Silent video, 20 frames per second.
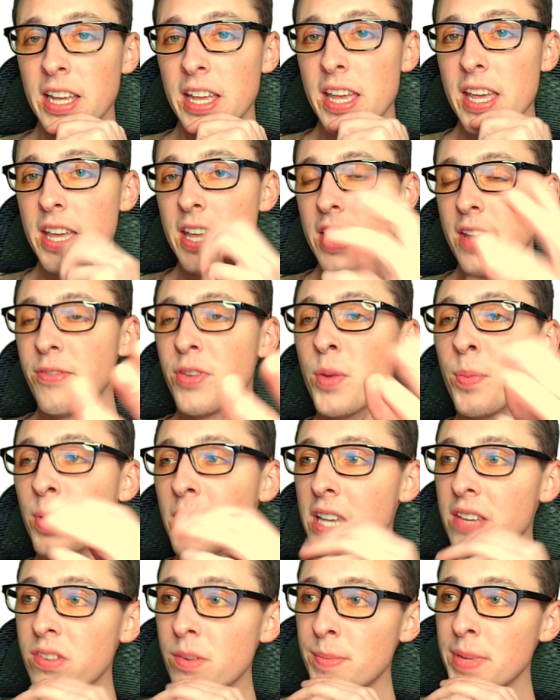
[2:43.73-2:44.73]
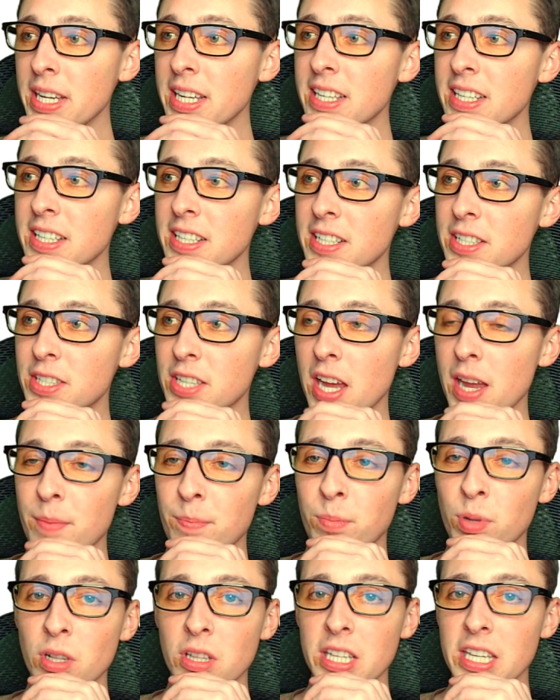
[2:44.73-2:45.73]
if you believe in me,
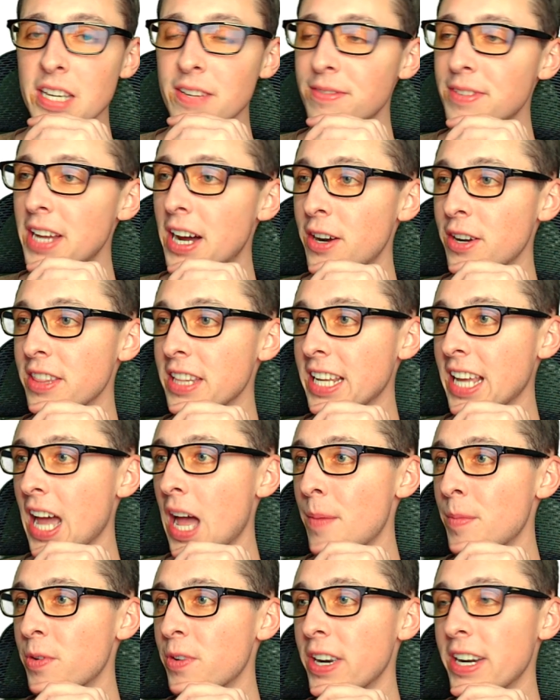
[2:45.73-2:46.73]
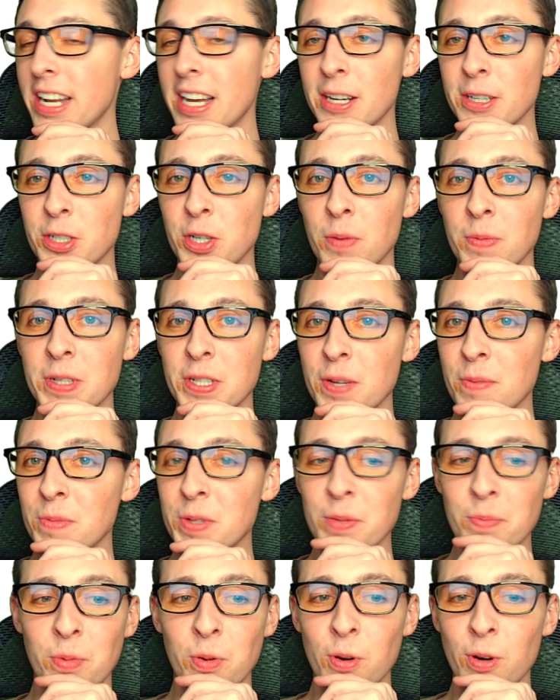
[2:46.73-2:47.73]
type believe down in the comment right now. Show me some
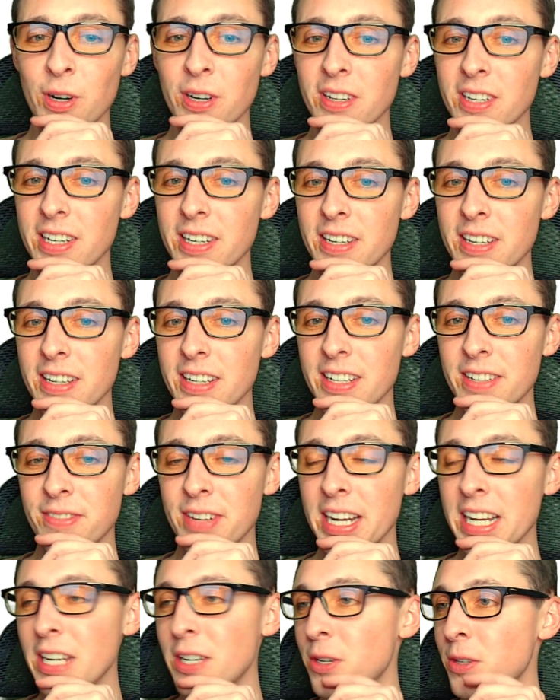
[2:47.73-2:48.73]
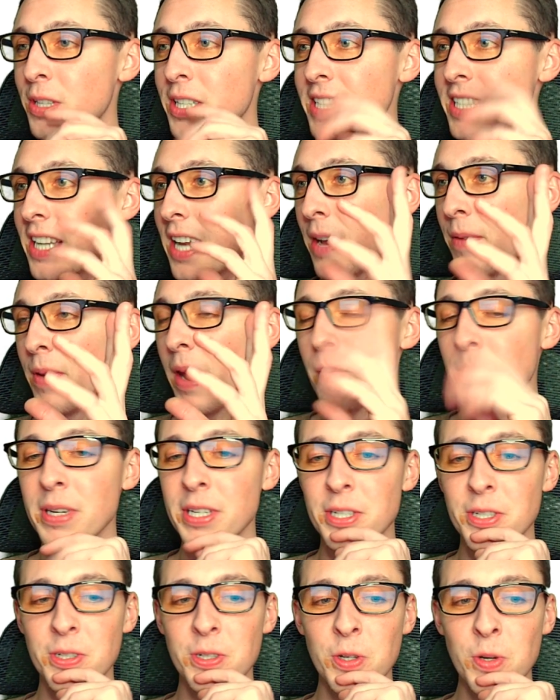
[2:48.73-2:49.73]
support. If I can do this, I'd be
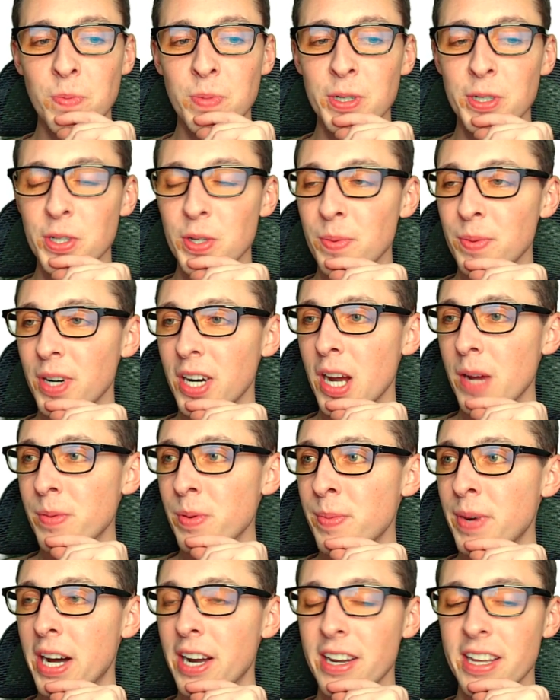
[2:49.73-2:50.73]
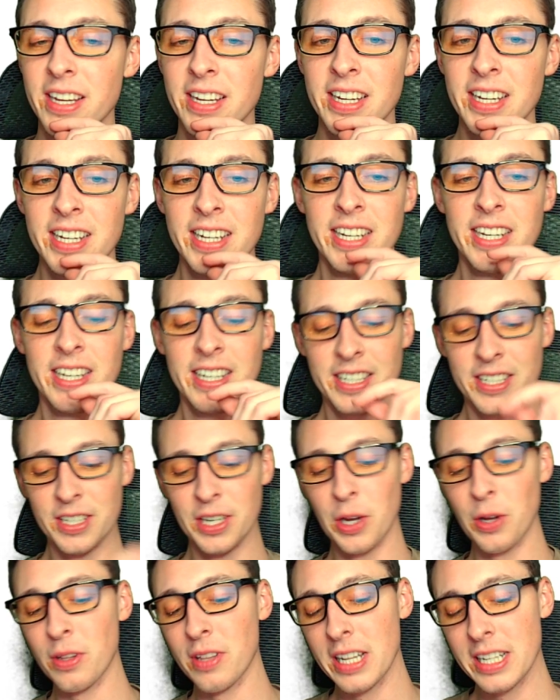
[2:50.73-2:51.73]
super, super hype about it.
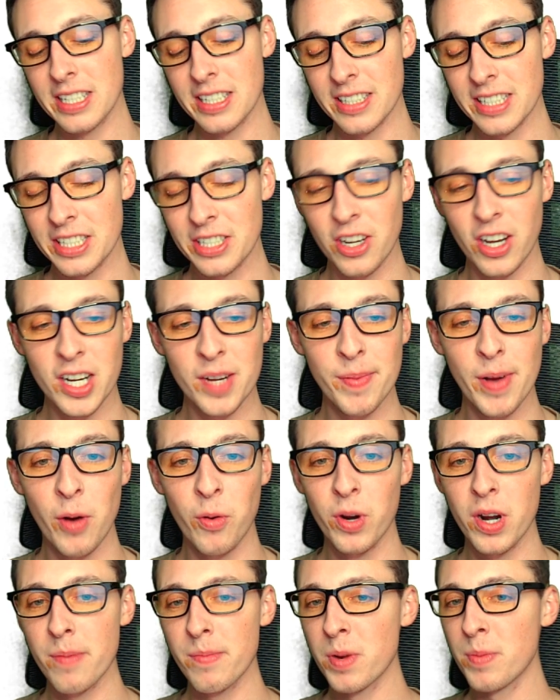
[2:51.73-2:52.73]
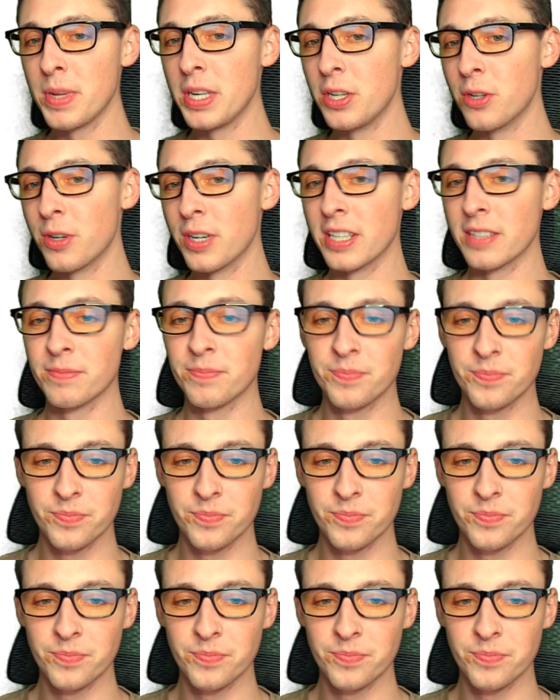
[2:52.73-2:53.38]
So let's talk about what I'm gonna be doing.